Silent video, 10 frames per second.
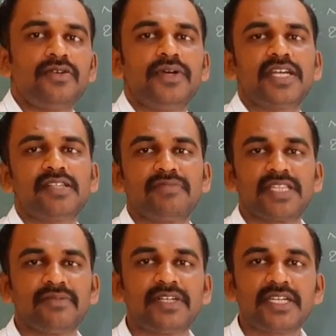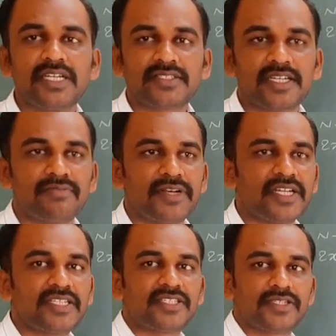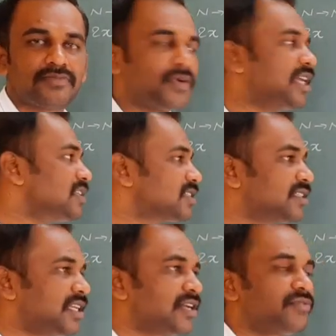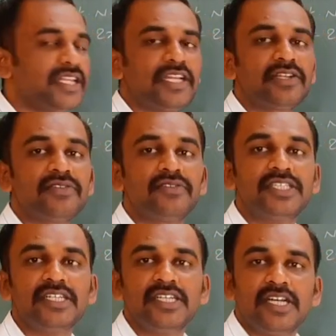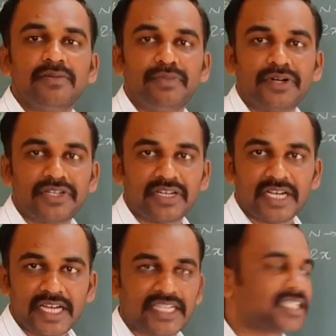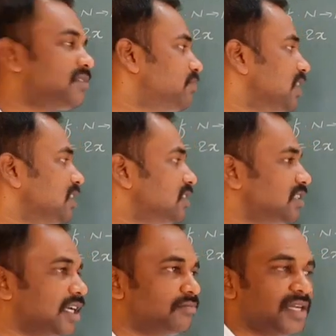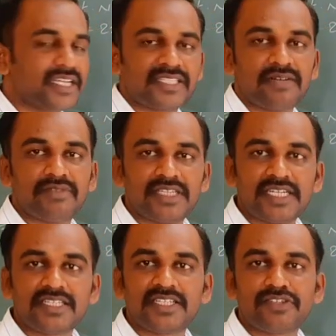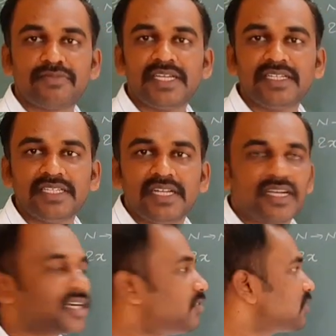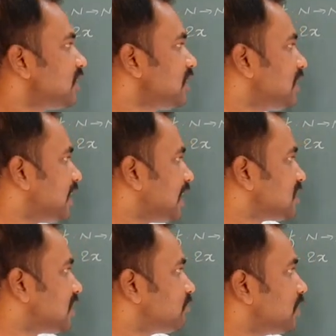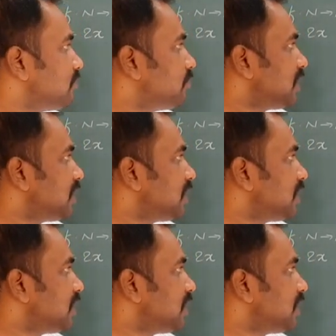Where the mathematical statement is fails, there we need to do the particular example, number example. That is said to be a counter example.